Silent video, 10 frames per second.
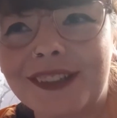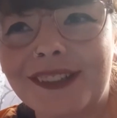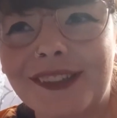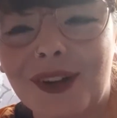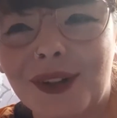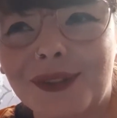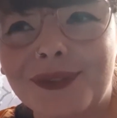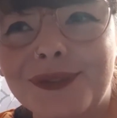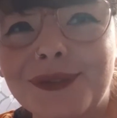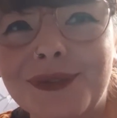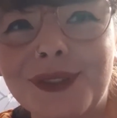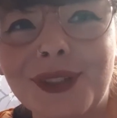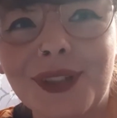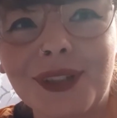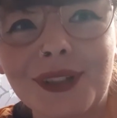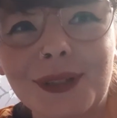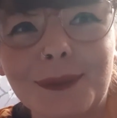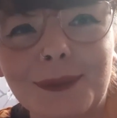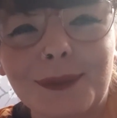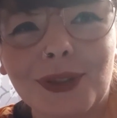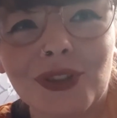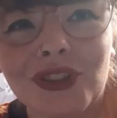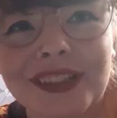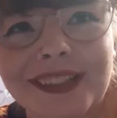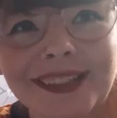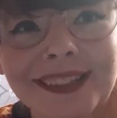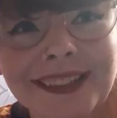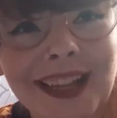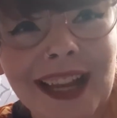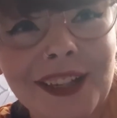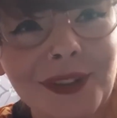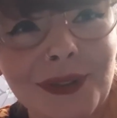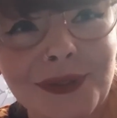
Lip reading: sort of blushy kind of,